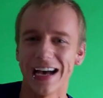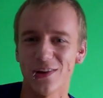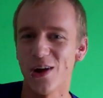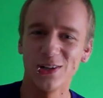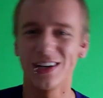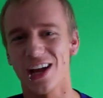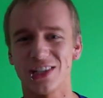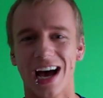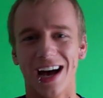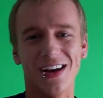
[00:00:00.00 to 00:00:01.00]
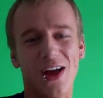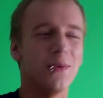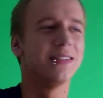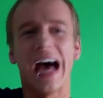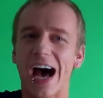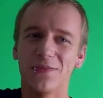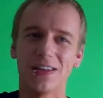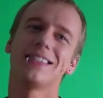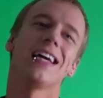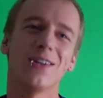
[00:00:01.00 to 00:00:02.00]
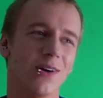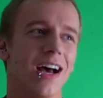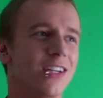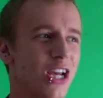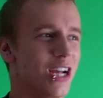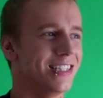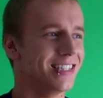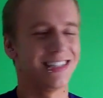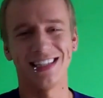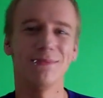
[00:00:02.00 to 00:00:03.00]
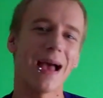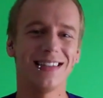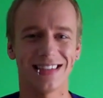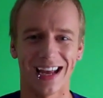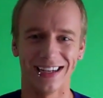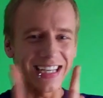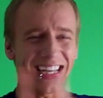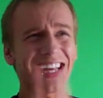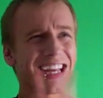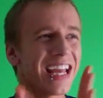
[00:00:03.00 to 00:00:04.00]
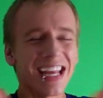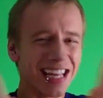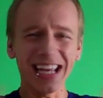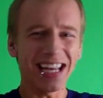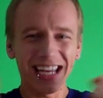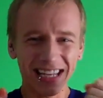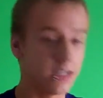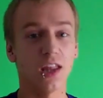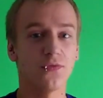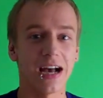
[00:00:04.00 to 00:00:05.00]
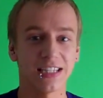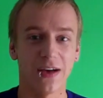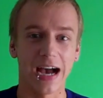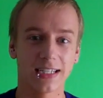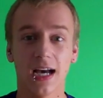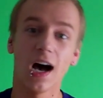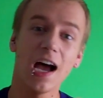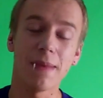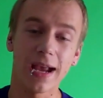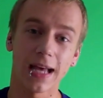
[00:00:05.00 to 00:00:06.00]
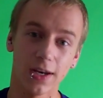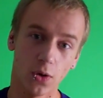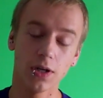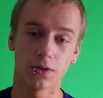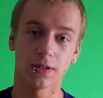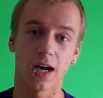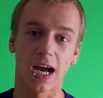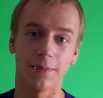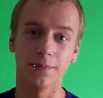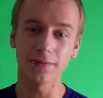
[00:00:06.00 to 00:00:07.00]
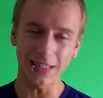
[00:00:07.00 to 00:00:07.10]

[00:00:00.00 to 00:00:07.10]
that RolyUnGashaa would have a single on iTunes? It's amazing. Another fast fact, I make that noise all the time.